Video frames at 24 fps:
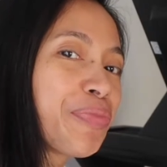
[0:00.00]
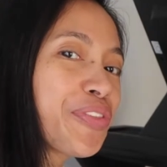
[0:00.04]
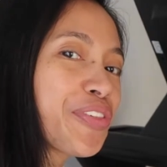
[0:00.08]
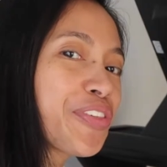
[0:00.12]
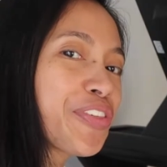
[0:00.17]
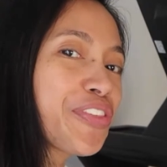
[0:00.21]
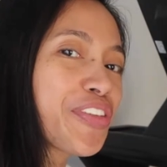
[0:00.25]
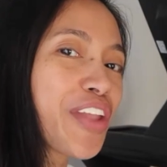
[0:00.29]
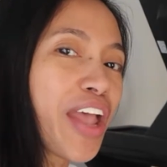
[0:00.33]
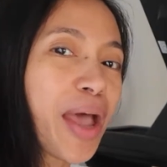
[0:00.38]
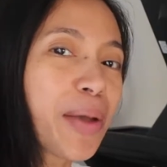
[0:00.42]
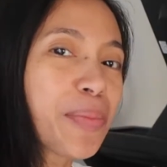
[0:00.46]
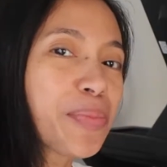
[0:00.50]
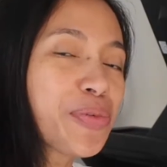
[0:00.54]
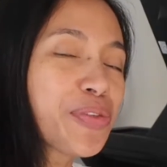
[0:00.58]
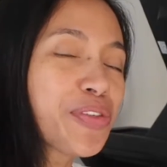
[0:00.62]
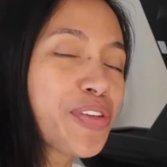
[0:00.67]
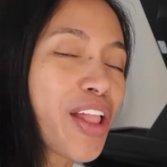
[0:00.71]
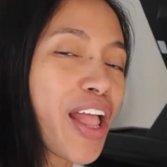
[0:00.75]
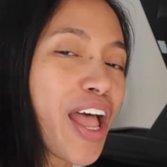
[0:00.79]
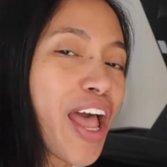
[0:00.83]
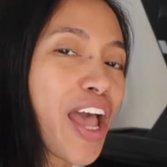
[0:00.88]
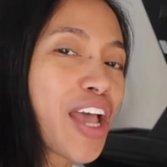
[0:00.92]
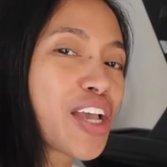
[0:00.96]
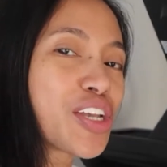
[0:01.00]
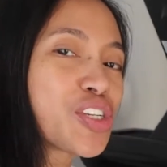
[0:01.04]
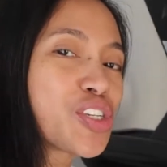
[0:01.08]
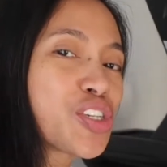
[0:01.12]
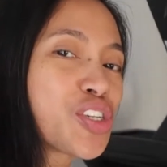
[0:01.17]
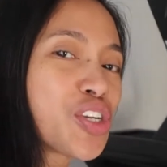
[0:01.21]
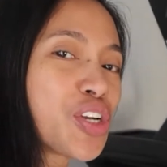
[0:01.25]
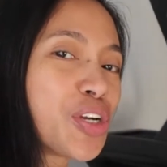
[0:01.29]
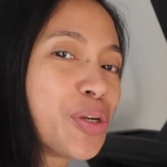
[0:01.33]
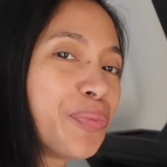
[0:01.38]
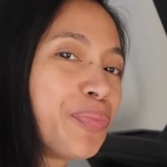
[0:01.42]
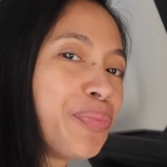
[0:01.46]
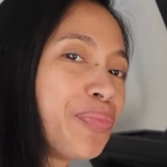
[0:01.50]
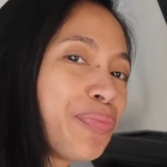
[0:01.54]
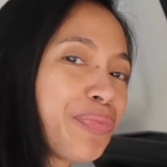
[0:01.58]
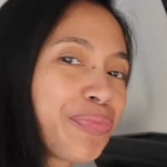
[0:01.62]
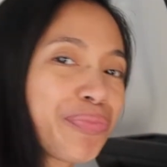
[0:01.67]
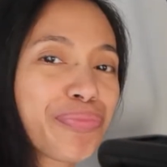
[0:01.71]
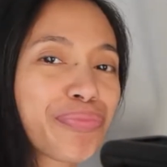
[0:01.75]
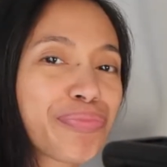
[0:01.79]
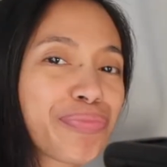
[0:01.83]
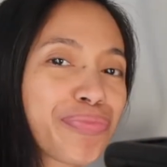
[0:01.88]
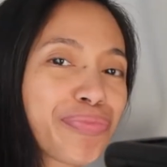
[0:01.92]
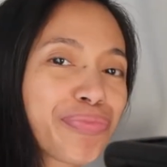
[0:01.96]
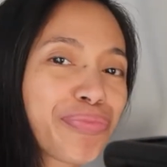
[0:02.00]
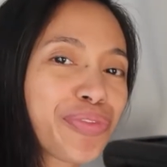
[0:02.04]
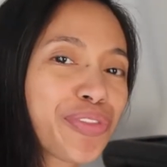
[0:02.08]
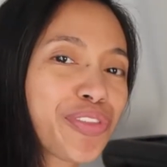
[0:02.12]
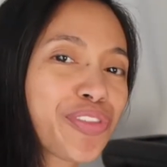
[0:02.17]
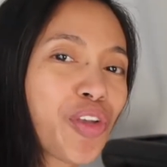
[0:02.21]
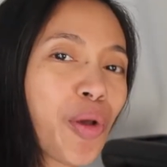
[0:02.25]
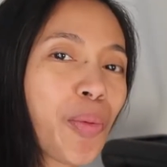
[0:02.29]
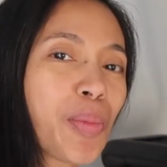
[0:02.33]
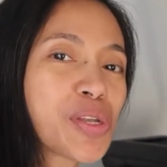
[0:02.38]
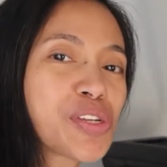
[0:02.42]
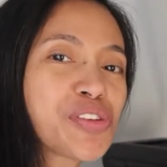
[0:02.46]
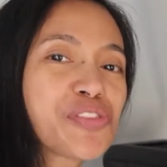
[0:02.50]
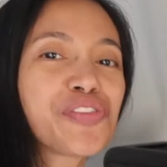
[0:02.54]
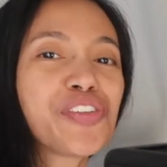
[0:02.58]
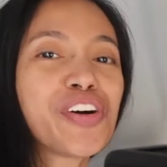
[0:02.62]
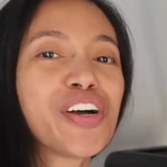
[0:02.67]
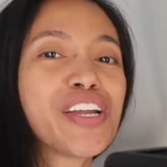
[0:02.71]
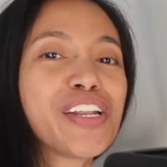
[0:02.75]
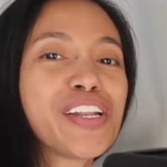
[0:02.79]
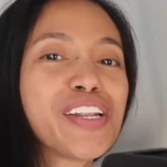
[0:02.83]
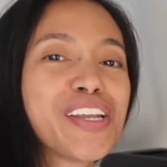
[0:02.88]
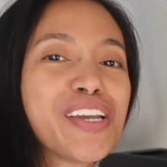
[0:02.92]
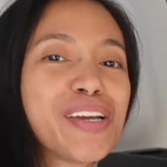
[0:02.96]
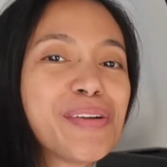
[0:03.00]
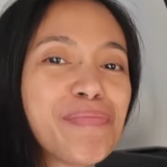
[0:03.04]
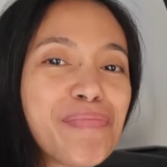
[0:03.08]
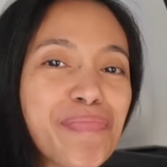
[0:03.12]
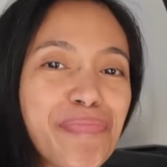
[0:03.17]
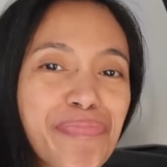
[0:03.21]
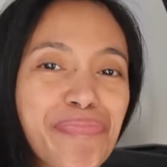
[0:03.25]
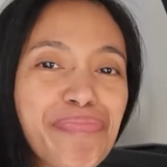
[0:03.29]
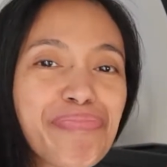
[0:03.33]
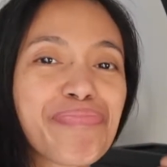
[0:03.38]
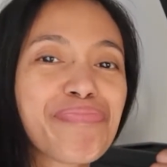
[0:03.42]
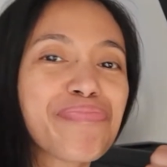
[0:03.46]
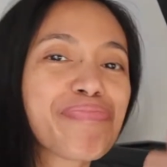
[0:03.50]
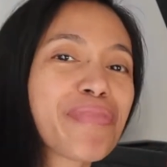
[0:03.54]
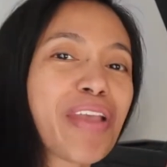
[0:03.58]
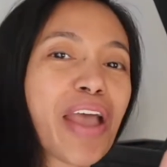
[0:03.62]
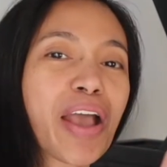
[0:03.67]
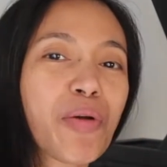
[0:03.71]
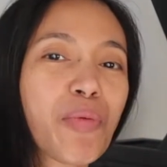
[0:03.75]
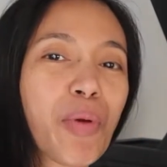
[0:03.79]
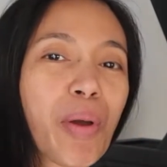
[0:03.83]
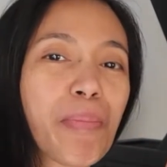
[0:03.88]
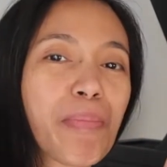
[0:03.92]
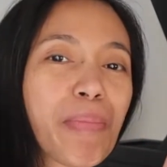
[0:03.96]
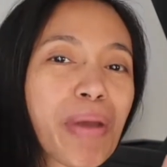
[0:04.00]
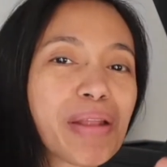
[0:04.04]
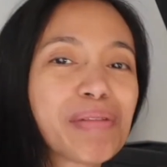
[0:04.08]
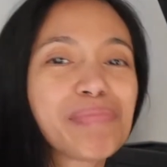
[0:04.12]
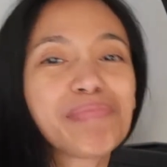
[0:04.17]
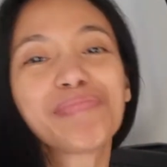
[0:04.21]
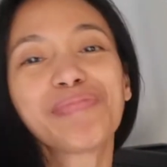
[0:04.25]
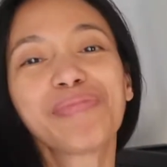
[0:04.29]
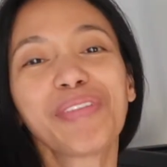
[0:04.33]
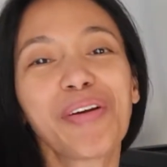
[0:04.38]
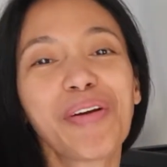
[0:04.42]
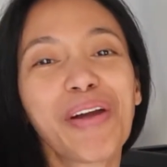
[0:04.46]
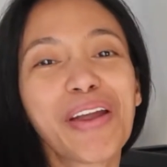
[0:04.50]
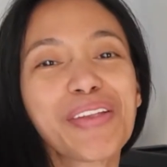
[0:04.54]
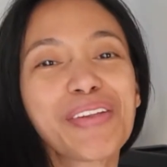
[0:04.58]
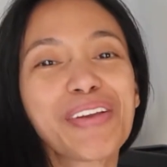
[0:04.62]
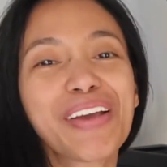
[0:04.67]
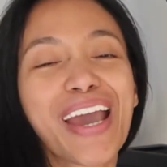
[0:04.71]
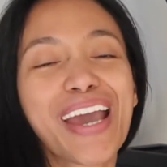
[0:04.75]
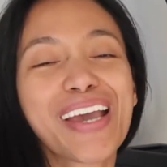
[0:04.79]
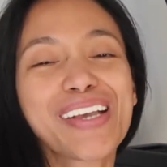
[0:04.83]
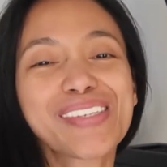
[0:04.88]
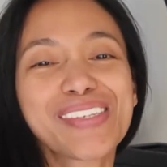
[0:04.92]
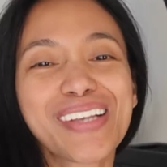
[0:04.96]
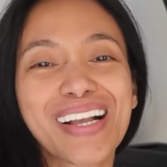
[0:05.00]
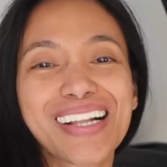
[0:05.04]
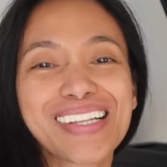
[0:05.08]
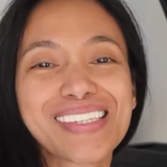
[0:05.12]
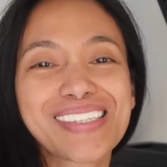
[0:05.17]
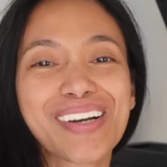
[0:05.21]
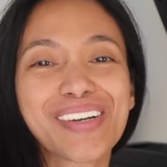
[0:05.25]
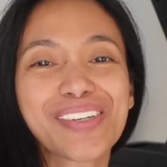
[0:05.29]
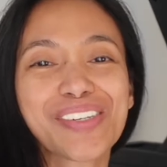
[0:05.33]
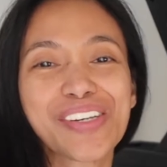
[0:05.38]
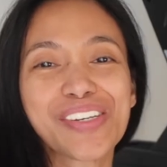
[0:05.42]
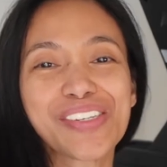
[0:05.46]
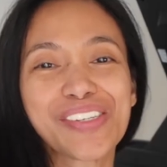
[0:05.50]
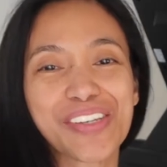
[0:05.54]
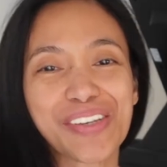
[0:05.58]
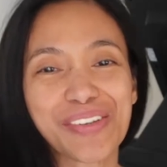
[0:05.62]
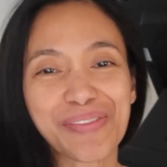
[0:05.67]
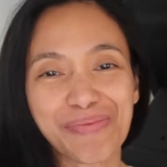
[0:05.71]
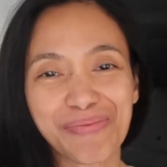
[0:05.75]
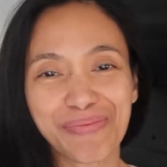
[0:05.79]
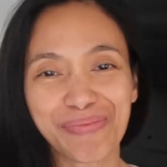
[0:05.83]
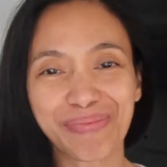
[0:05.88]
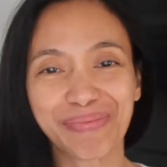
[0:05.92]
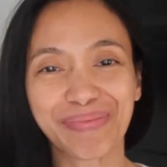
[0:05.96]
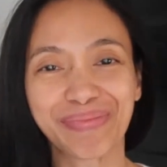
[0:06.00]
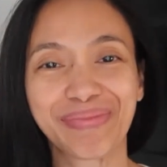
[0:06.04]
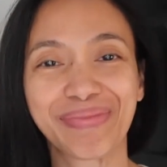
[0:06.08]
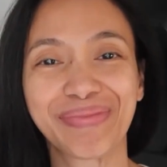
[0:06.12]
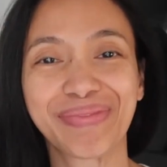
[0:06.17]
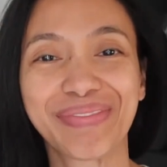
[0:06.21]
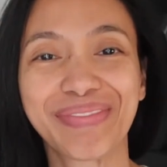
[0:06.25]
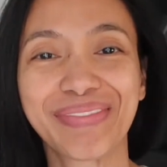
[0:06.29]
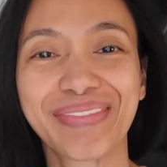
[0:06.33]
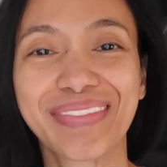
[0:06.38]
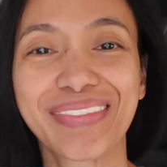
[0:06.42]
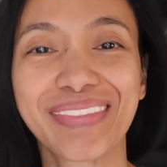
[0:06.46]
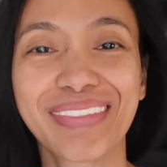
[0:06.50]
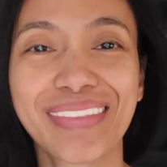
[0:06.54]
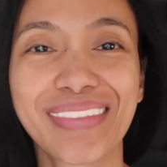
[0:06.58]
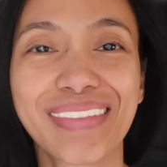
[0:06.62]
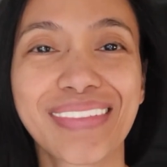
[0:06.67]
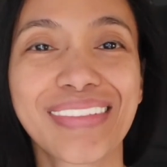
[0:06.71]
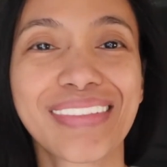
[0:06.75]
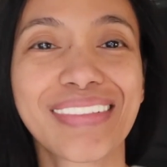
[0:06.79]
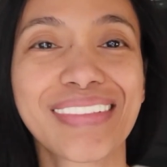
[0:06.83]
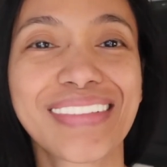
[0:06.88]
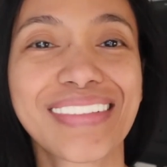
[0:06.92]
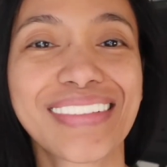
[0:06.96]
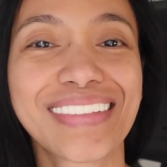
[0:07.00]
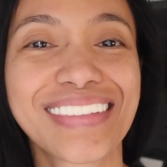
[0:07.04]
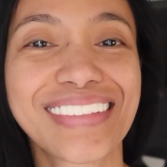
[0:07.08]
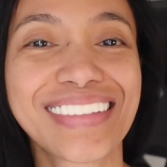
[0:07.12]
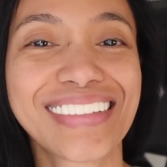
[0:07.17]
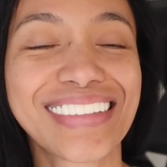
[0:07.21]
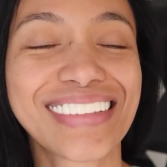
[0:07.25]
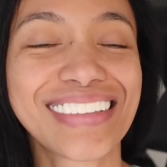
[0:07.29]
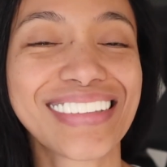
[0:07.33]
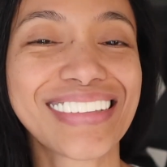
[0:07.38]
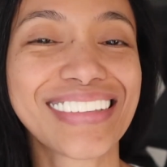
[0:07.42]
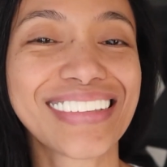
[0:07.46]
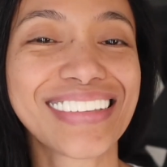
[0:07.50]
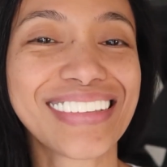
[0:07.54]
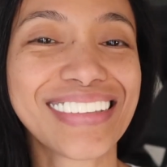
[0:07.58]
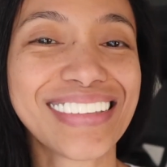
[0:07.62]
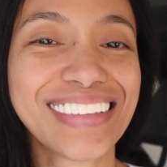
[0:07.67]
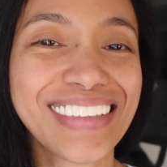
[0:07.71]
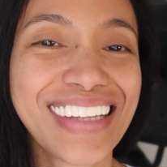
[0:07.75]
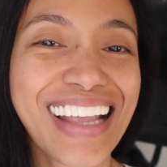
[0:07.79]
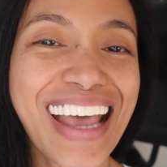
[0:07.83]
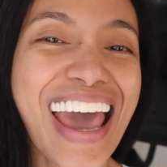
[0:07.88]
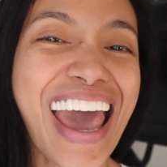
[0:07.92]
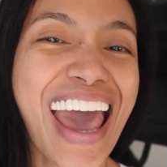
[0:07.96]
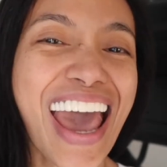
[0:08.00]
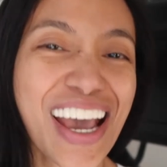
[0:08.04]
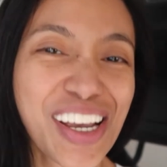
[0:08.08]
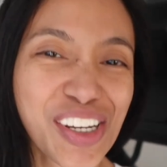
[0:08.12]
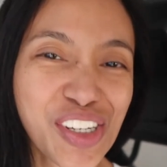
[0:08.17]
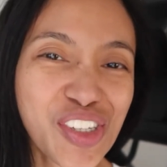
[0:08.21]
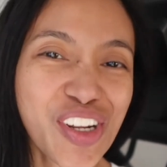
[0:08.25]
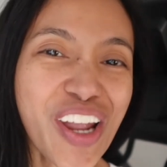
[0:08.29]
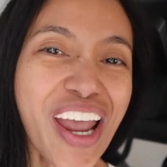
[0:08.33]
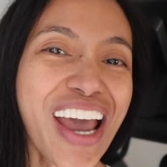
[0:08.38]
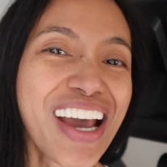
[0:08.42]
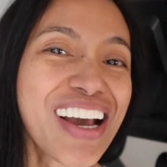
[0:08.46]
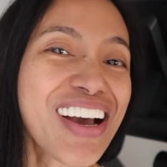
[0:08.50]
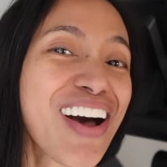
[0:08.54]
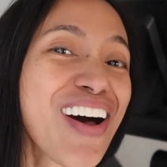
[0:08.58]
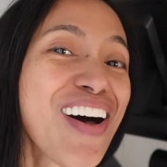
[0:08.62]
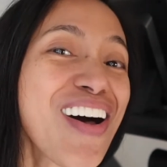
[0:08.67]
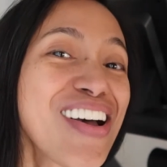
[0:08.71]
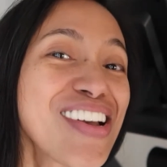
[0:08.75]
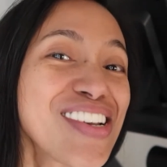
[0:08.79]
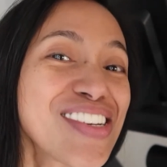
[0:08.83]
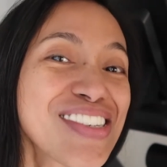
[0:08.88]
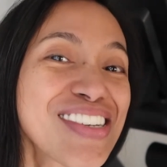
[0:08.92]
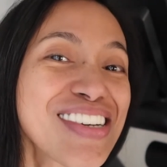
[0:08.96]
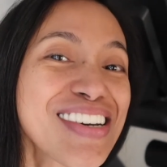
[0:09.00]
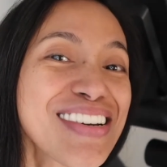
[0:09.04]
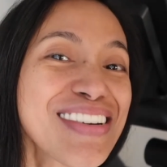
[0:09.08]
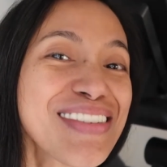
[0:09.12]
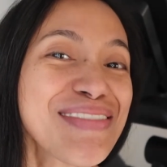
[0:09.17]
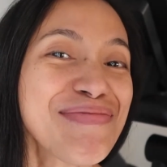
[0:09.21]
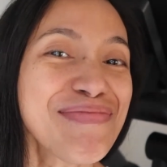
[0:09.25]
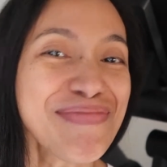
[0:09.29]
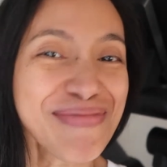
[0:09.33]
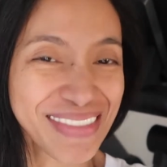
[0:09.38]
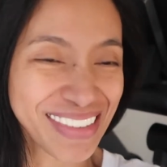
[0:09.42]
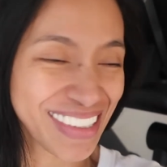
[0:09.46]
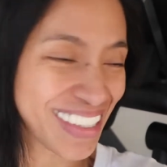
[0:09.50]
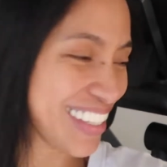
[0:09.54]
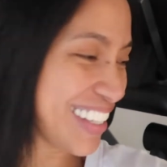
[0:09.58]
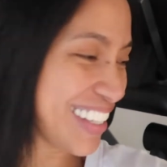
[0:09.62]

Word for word: step slash so much fun equipment. All right, you guys, I'll talk to you soon. Hashtag awesome. Hashtag awesome.